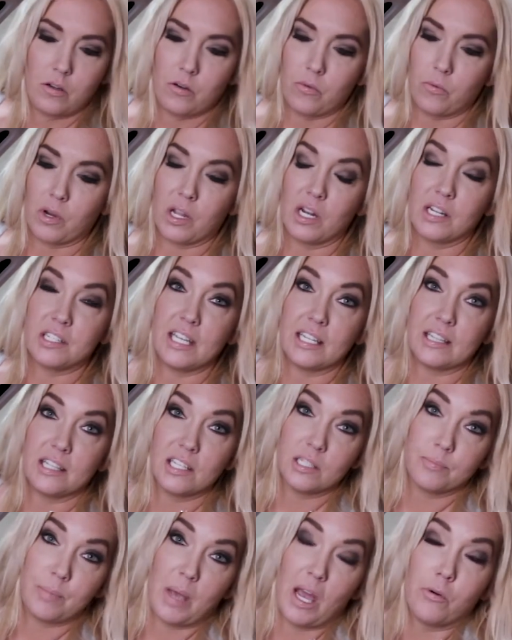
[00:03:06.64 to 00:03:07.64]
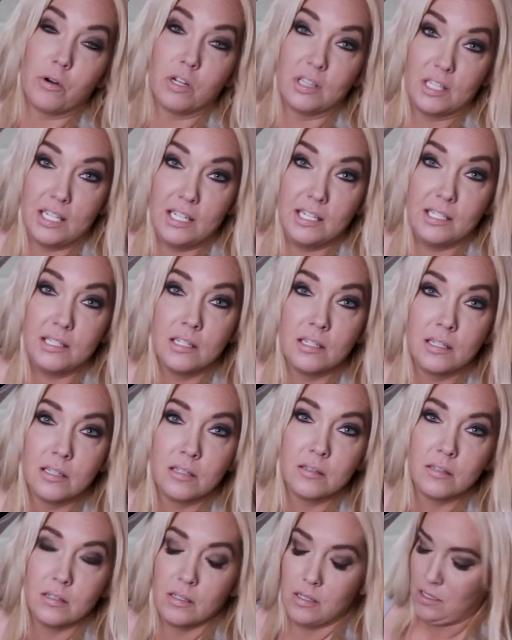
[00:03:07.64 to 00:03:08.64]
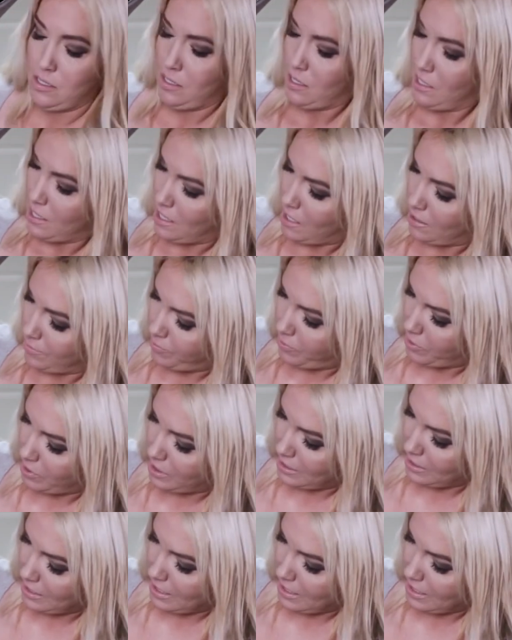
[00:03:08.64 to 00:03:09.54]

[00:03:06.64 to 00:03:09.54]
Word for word: We're gonna take this power lead and put it